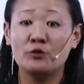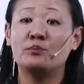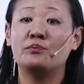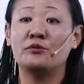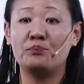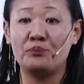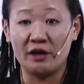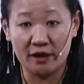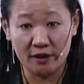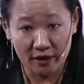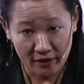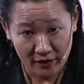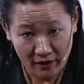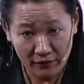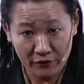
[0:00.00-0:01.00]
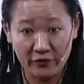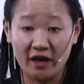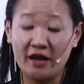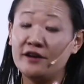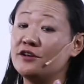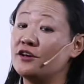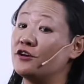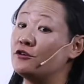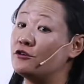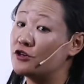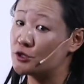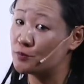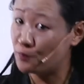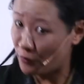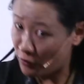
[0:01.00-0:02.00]
prepared enough, and can
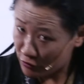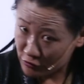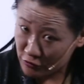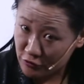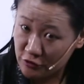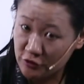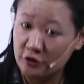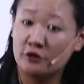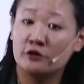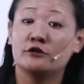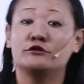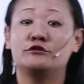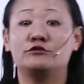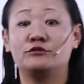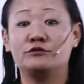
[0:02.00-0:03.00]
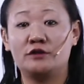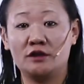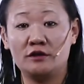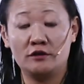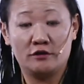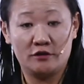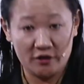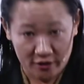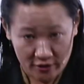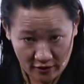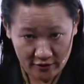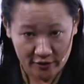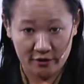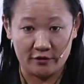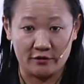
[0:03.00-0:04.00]
respond to the
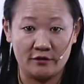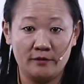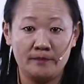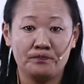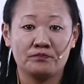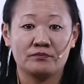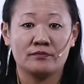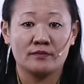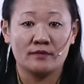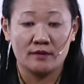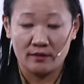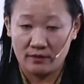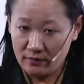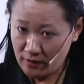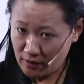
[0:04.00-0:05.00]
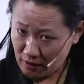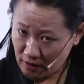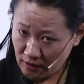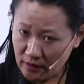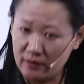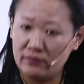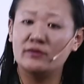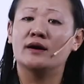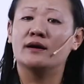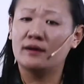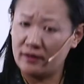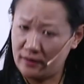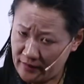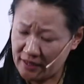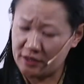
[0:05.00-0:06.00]
disaster in a
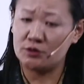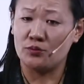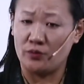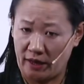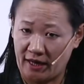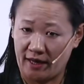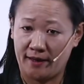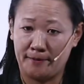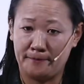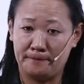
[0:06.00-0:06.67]
correct way.